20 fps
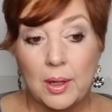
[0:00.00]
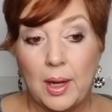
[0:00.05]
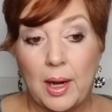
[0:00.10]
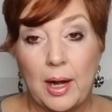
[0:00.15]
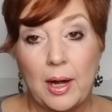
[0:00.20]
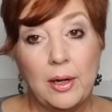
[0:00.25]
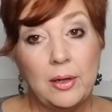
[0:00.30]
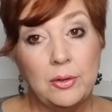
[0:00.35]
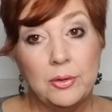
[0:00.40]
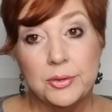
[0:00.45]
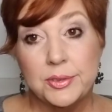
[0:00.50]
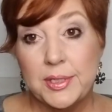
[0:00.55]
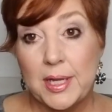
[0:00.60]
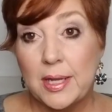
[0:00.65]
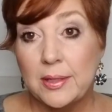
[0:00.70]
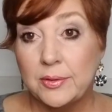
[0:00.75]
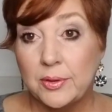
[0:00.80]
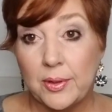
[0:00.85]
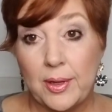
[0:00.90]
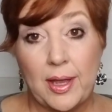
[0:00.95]
Our little
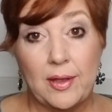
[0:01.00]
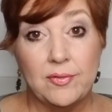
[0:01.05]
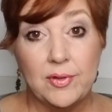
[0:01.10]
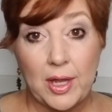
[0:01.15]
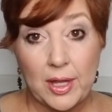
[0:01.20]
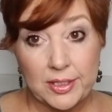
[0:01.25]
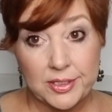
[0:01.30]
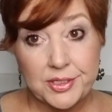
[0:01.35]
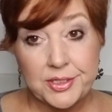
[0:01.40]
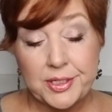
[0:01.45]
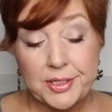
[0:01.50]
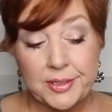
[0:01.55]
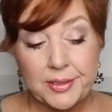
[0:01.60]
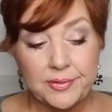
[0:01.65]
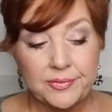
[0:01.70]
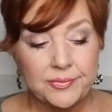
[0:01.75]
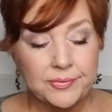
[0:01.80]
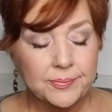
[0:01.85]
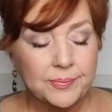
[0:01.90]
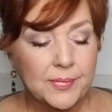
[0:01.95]
town don't have a lot of
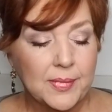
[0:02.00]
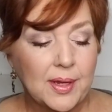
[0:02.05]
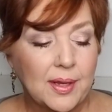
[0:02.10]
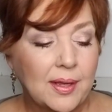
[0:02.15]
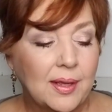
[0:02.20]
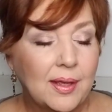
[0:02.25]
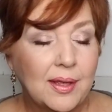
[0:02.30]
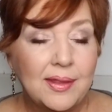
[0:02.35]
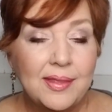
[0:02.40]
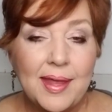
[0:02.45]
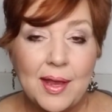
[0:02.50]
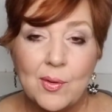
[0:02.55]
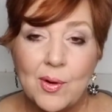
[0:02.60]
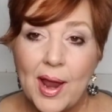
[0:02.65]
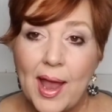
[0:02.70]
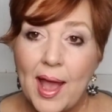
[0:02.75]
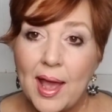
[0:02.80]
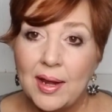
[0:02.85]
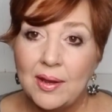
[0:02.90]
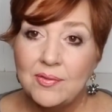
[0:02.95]
stuff. They were
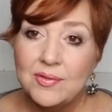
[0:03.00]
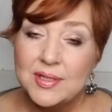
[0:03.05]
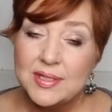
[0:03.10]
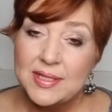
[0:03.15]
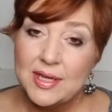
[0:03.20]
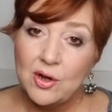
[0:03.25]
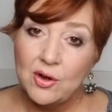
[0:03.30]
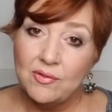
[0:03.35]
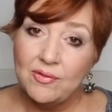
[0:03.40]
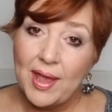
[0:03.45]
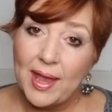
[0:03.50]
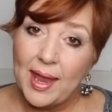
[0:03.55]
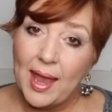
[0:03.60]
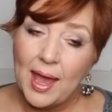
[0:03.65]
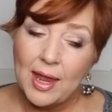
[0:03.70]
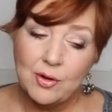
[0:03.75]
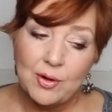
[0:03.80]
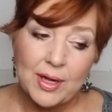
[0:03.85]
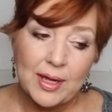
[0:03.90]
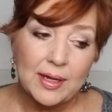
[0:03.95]
out of the CeraVe
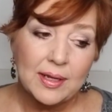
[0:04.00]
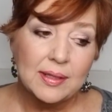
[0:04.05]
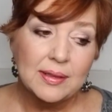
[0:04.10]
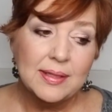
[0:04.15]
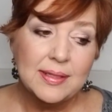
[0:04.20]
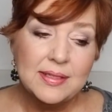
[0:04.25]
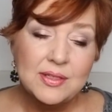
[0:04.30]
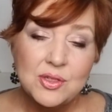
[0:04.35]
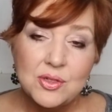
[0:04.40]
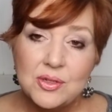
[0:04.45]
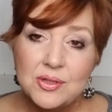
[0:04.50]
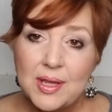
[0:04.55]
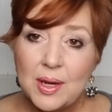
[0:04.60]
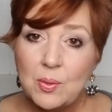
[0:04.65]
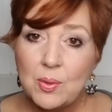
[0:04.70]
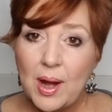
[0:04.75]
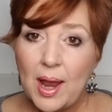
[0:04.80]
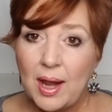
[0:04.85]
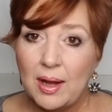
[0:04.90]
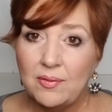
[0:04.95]
Hydrating Cleanser. They
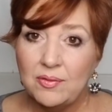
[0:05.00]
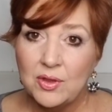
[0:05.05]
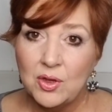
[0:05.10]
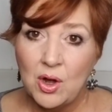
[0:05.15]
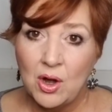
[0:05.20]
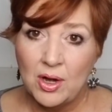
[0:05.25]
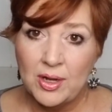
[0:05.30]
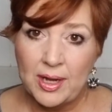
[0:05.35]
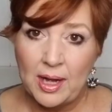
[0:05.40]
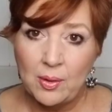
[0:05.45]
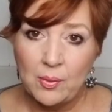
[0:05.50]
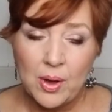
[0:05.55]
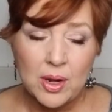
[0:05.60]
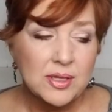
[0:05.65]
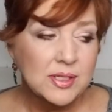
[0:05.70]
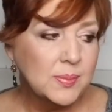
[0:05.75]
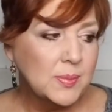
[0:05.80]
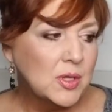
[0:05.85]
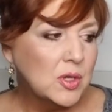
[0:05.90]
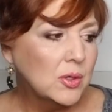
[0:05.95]
were out of the Garnier
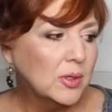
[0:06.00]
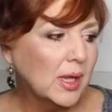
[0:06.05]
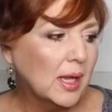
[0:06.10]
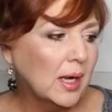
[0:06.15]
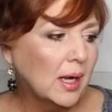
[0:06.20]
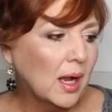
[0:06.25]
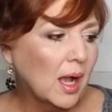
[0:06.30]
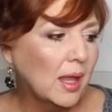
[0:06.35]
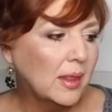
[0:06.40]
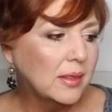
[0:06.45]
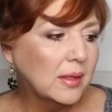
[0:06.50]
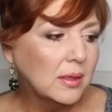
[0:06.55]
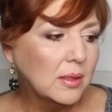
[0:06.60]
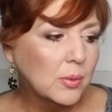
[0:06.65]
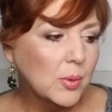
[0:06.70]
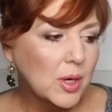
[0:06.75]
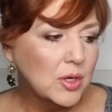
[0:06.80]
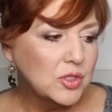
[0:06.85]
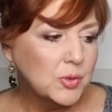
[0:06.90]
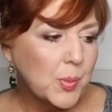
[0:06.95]
Rose Milk, and I got the La
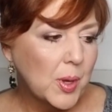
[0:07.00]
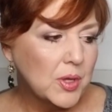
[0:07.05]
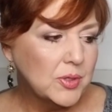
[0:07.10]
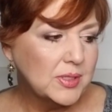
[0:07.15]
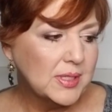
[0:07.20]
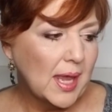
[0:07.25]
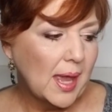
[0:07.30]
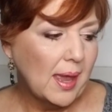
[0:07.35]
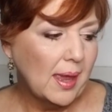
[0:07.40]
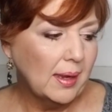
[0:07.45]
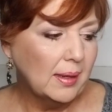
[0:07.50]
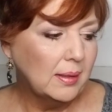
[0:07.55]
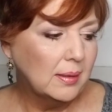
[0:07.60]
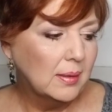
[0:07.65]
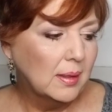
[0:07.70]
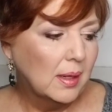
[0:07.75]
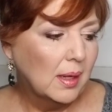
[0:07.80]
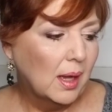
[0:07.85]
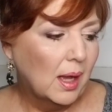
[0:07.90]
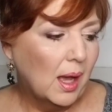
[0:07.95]
Roche-Posay
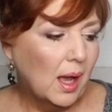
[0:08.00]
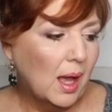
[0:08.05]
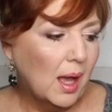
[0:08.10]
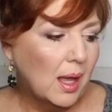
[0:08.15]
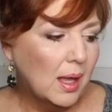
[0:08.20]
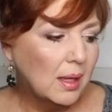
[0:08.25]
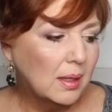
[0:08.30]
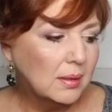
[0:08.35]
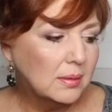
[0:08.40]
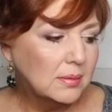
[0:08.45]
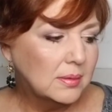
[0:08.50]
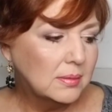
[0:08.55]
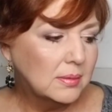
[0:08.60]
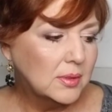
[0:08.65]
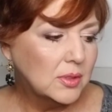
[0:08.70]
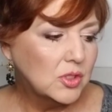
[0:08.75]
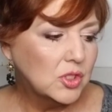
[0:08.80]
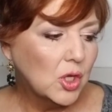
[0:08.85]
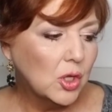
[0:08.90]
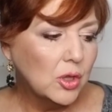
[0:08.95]

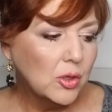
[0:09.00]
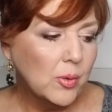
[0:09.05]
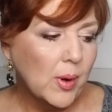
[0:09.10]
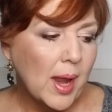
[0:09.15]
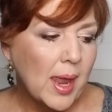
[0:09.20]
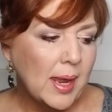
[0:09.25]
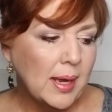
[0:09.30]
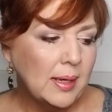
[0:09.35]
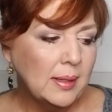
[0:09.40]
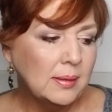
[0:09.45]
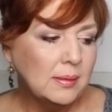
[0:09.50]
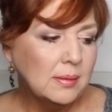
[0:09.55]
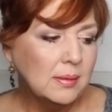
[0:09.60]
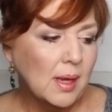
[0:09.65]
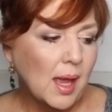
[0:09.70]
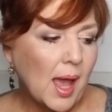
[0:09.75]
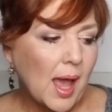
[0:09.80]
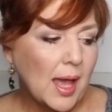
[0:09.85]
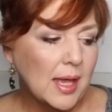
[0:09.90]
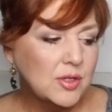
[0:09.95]
Toleriane
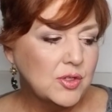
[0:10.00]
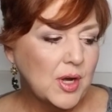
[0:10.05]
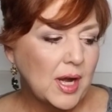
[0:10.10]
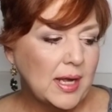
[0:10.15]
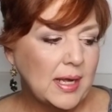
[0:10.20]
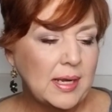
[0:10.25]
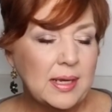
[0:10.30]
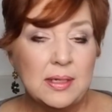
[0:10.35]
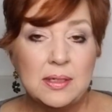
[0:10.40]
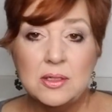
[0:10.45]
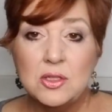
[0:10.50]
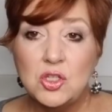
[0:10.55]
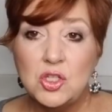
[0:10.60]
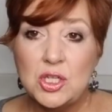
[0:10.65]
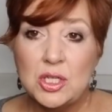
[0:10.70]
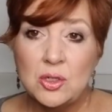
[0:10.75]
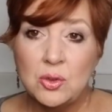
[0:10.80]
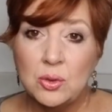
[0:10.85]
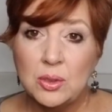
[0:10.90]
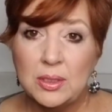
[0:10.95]
Hydrating
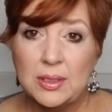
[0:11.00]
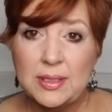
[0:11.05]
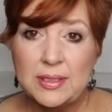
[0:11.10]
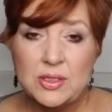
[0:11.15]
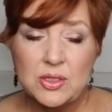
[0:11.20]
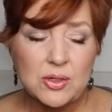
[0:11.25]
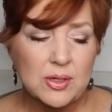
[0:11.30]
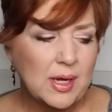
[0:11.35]
General Cleanser.